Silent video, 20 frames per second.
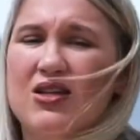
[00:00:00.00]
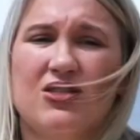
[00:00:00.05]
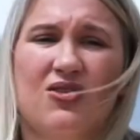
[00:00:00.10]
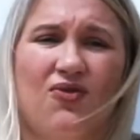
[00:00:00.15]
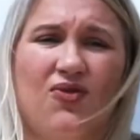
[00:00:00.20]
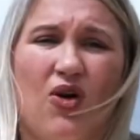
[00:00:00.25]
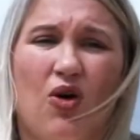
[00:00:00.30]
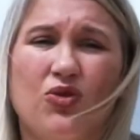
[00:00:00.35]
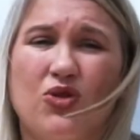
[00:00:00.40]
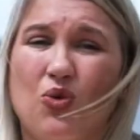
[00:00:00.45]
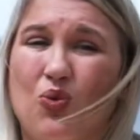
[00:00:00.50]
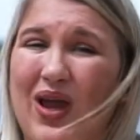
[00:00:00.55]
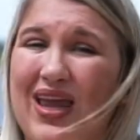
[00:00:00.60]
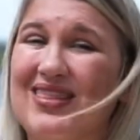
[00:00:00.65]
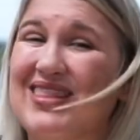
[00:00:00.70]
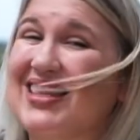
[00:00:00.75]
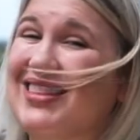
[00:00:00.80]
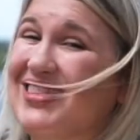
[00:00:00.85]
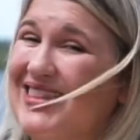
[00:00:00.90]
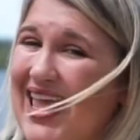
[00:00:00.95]
to vote the way
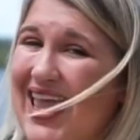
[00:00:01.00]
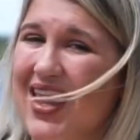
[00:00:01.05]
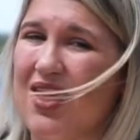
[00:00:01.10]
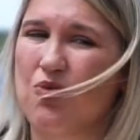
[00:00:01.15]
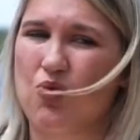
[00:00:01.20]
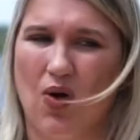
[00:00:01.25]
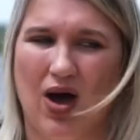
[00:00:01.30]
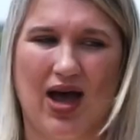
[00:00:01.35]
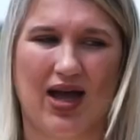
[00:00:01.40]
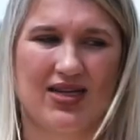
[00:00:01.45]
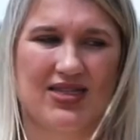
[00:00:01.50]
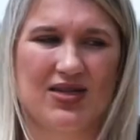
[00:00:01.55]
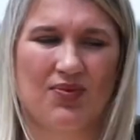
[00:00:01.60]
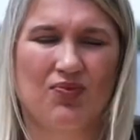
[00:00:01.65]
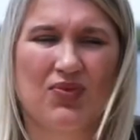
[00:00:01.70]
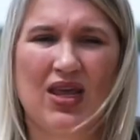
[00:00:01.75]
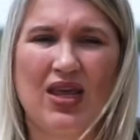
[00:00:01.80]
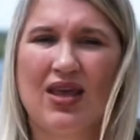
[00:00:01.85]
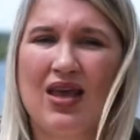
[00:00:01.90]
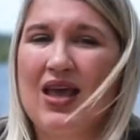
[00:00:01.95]
that they want
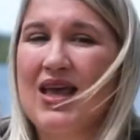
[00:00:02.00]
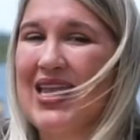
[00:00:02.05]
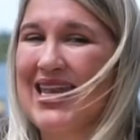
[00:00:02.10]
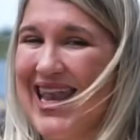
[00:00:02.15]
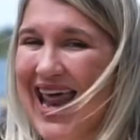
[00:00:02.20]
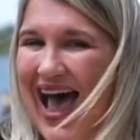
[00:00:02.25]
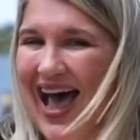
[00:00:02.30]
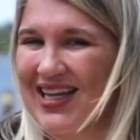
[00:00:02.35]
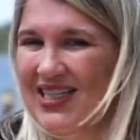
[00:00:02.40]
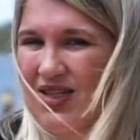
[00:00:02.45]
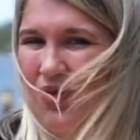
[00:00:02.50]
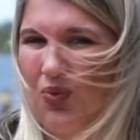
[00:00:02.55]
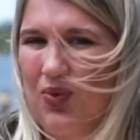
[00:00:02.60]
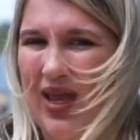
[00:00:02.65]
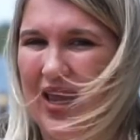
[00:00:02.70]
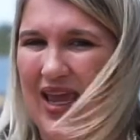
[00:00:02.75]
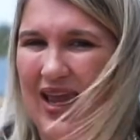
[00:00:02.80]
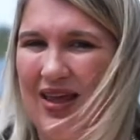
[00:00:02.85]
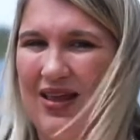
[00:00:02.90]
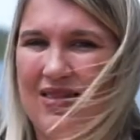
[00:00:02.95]
not the
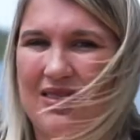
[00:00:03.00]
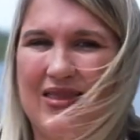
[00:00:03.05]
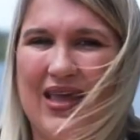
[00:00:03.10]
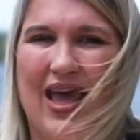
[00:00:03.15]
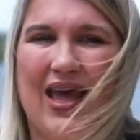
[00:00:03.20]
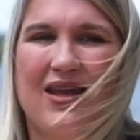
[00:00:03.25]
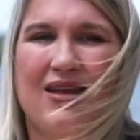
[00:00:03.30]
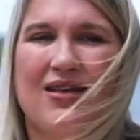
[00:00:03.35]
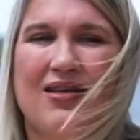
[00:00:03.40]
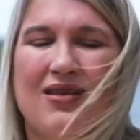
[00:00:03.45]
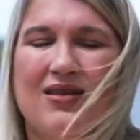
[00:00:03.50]
way that